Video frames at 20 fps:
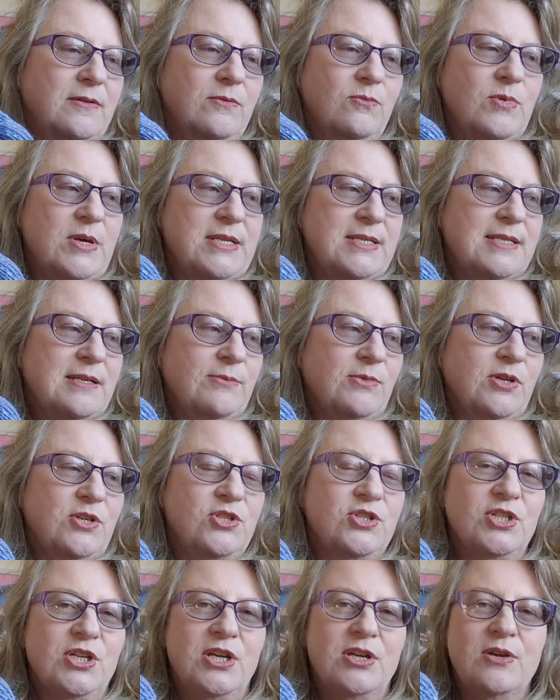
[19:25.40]
ones that I'm going to
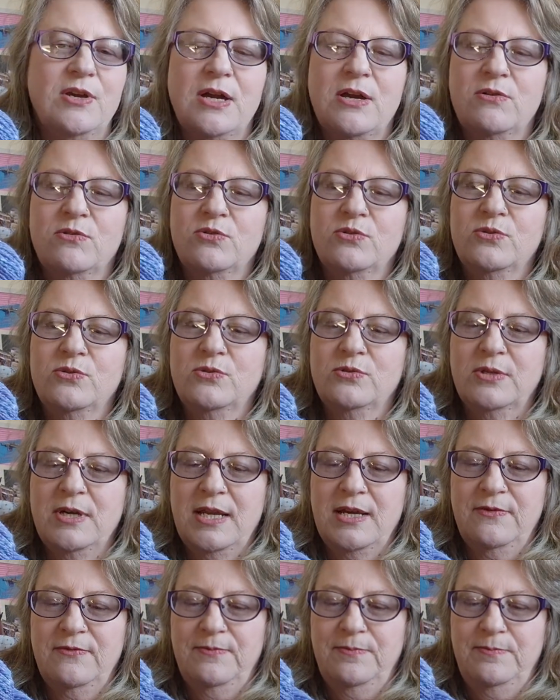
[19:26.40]
show you are all
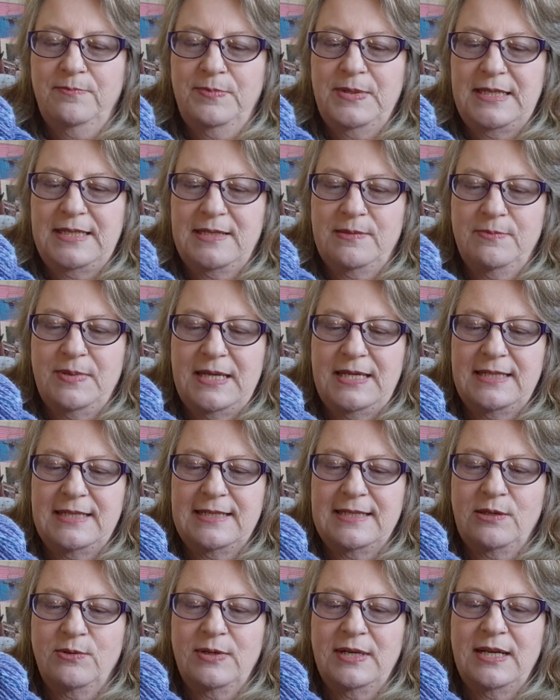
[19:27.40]
kind of bits and pieces
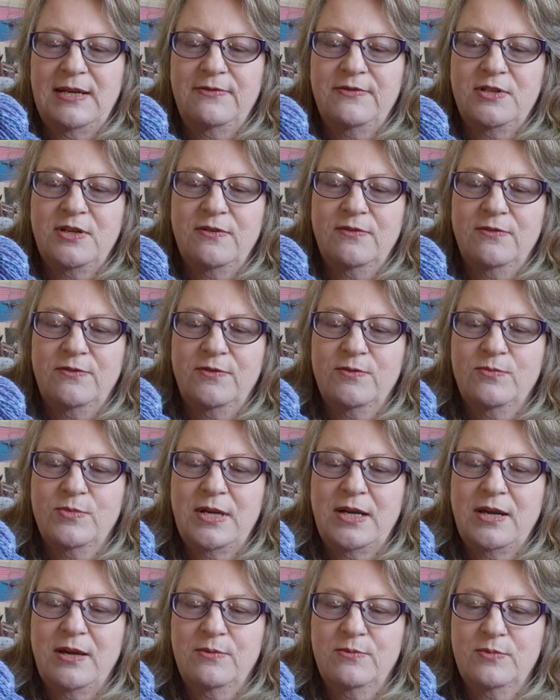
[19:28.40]
that were left over from
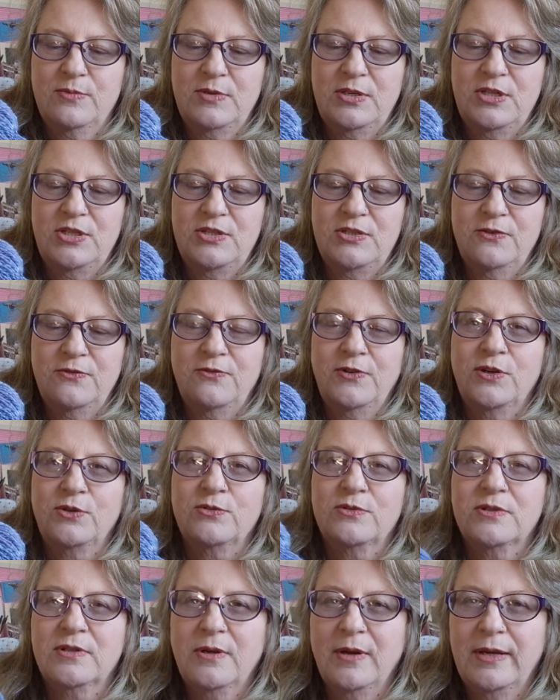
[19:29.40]
when I used to
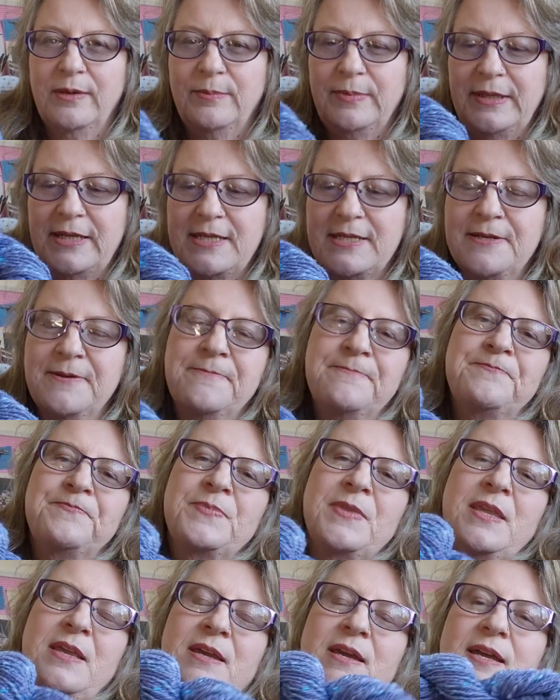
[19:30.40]
felt quite a bit.
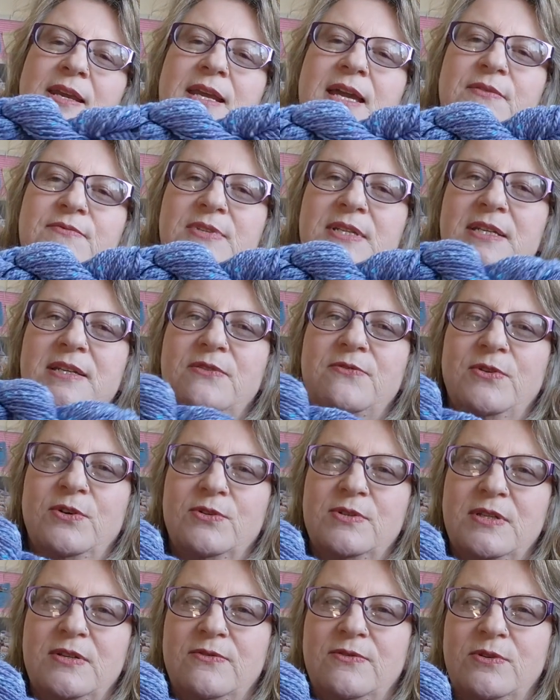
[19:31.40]
I haven't done any
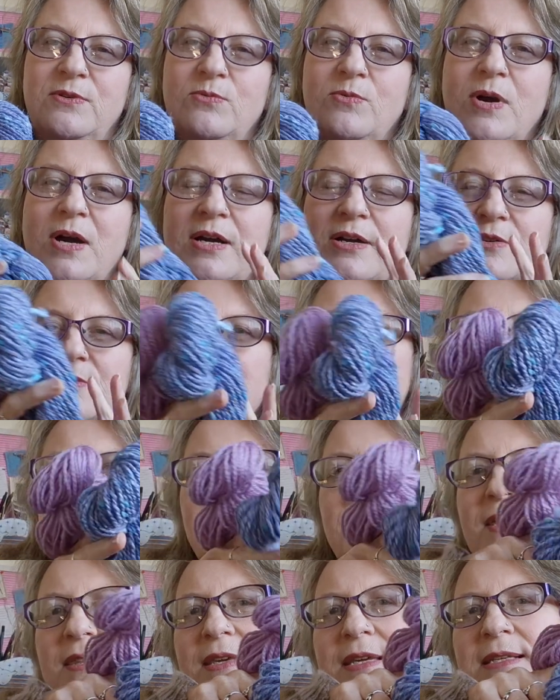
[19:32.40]
felting for a while, so I
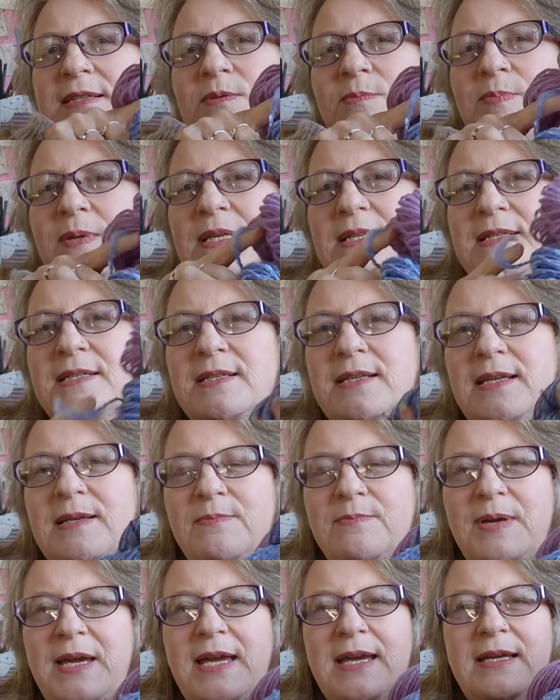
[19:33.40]
think these are bits in
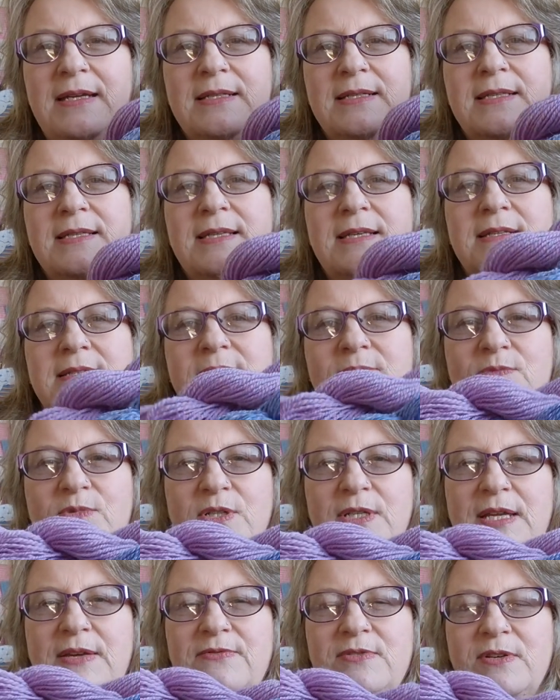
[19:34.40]
bags that were
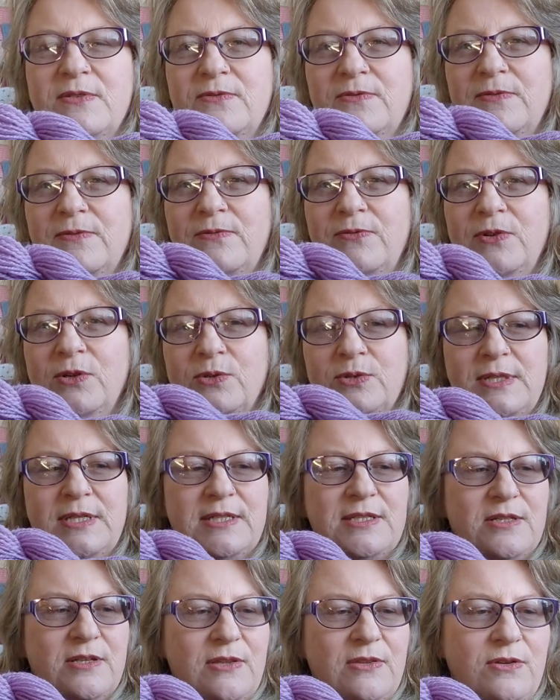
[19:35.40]
left over from felting,
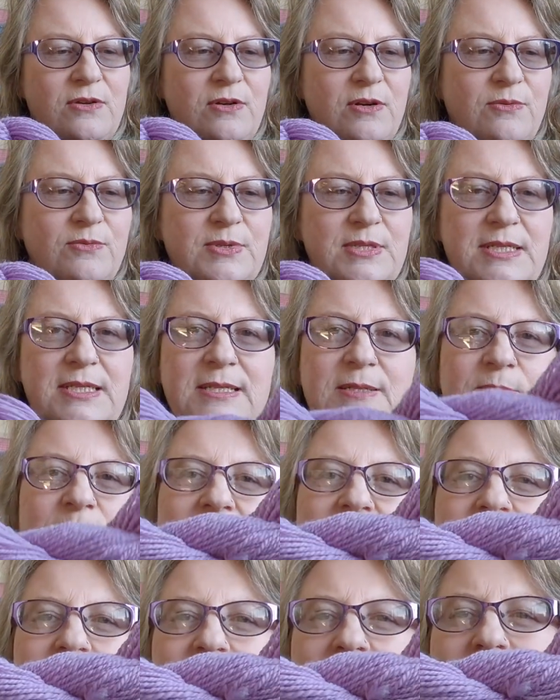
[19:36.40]
so I thought I would just
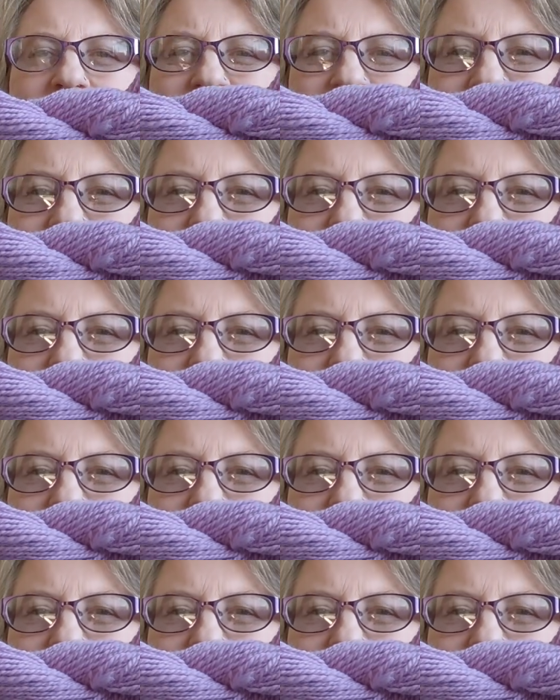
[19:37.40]
spin them up.